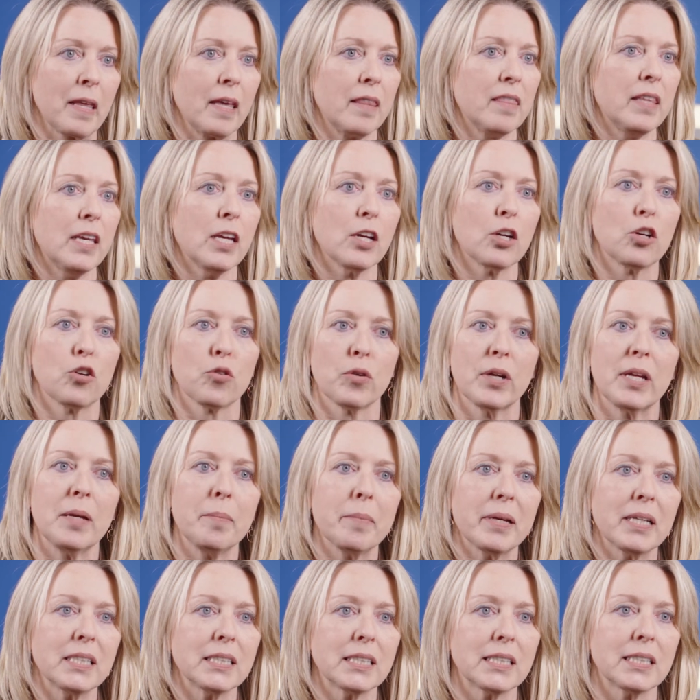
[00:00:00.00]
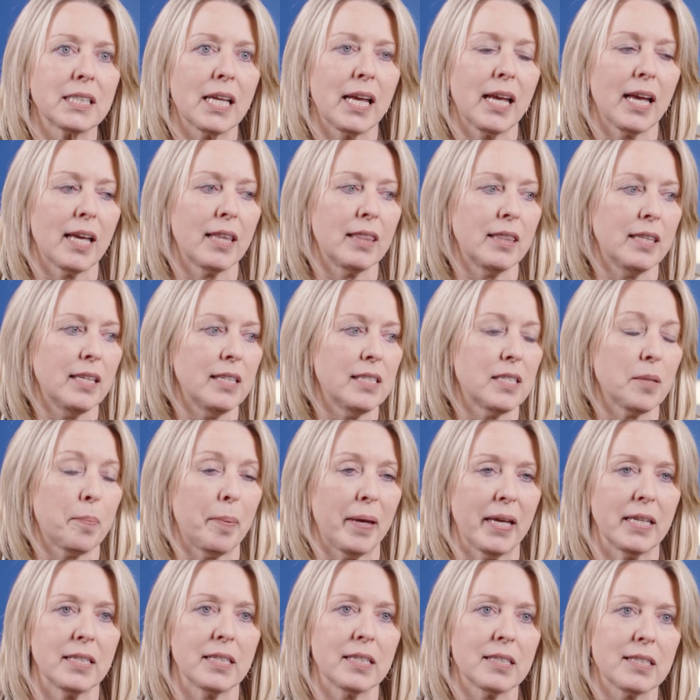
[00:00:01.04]
The agreements and the
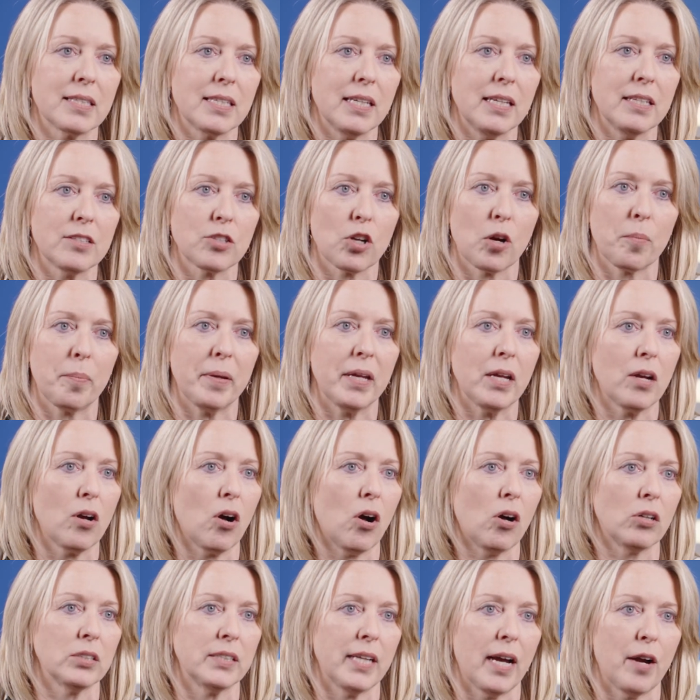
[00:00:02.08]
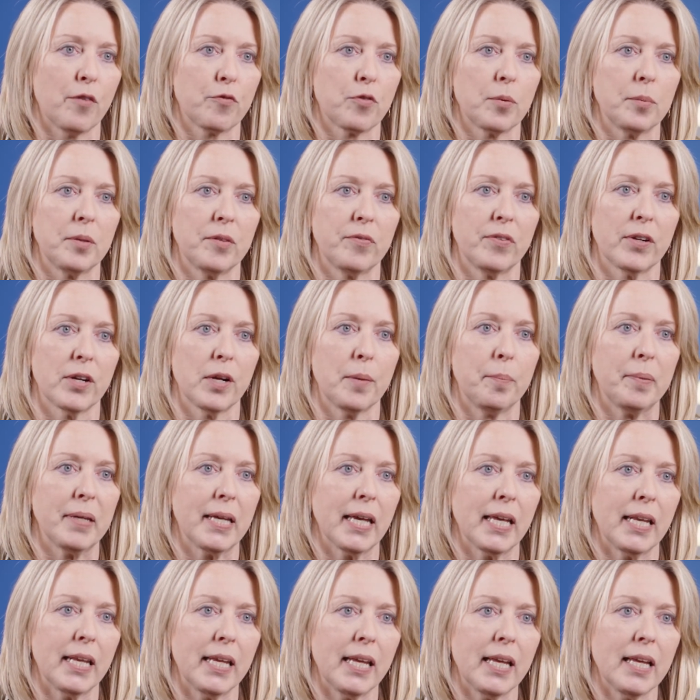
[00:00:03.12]
dependencies are being called out from the very
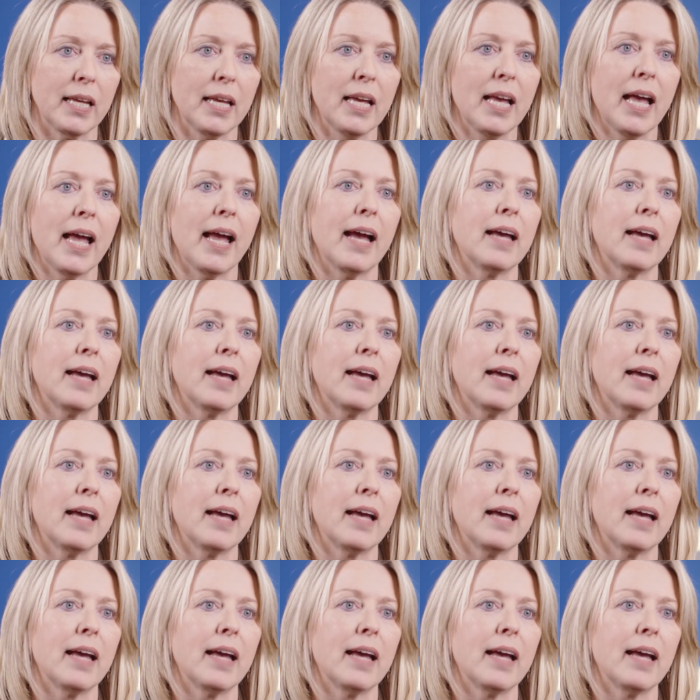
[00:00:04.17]
beginning,